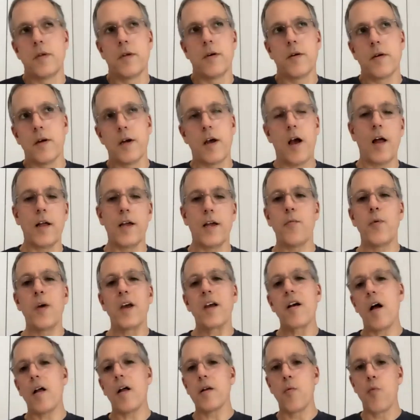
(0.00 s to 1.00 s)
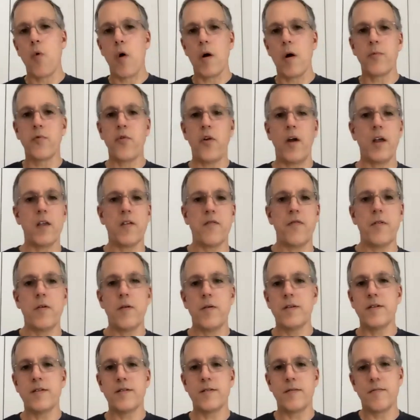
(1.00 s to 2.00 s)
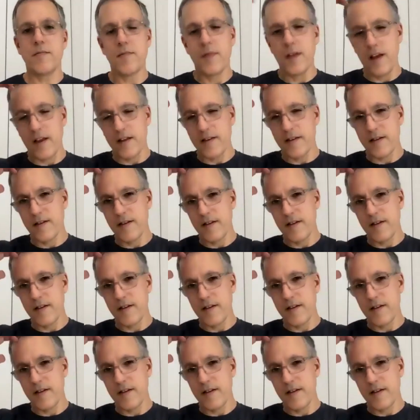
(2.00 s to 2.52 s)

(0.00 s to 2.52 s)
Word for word: no, we call it a warm transfer. It's okay.